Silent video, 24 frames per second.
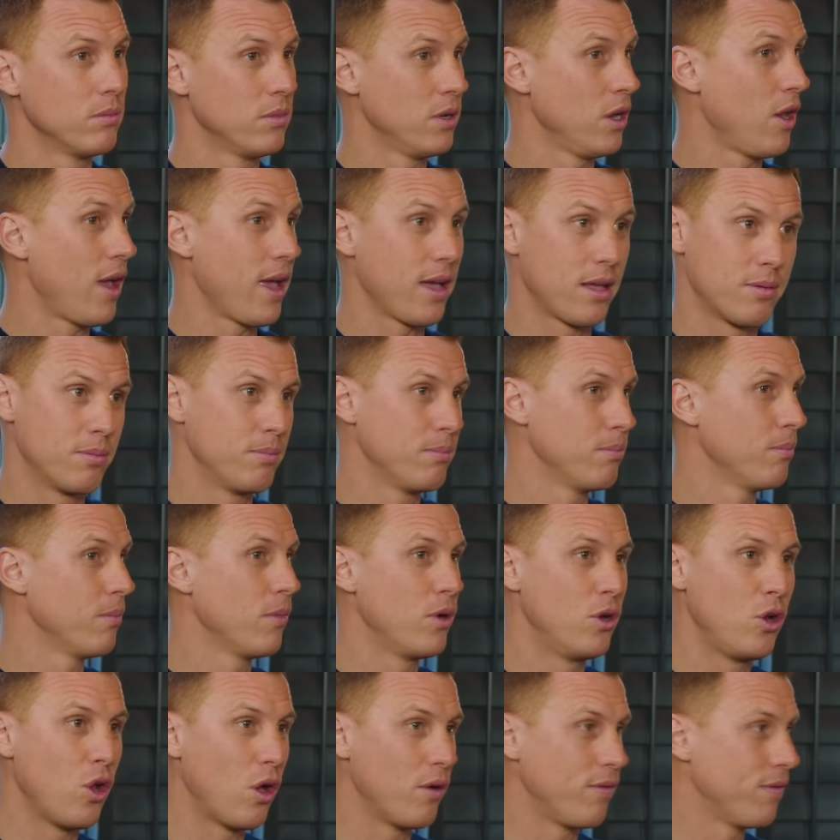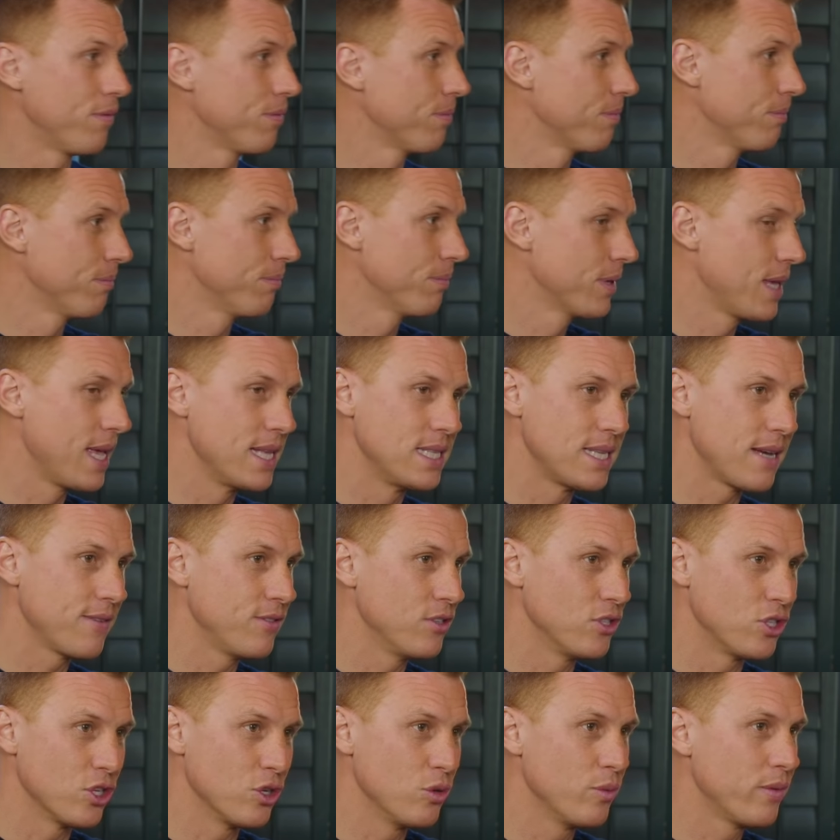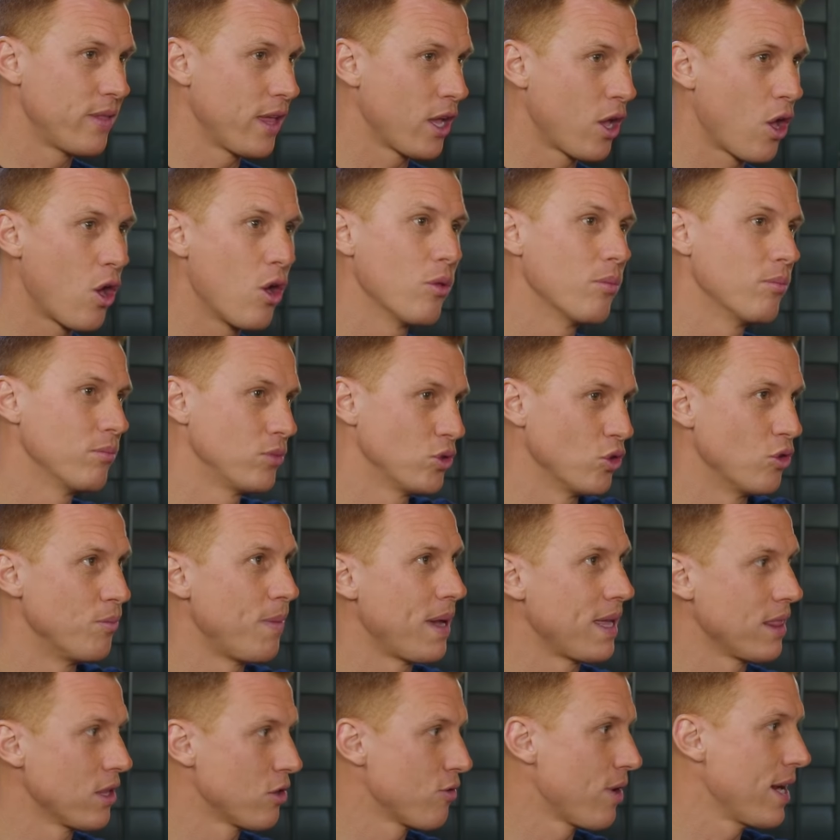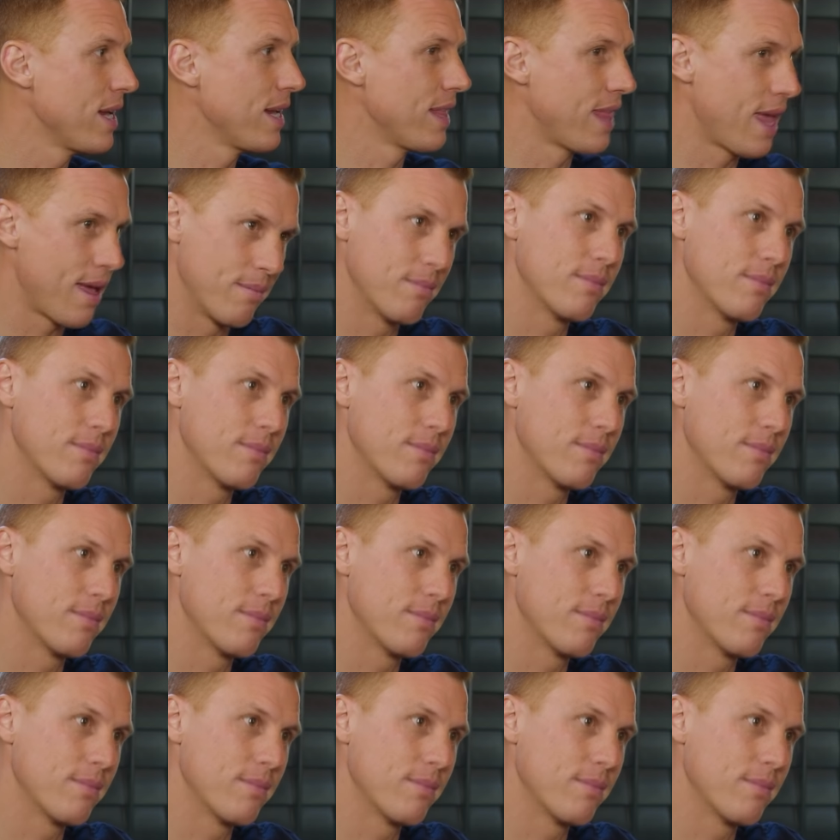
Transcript: like a lot of kids have to do if they can't sort of make the grade at that,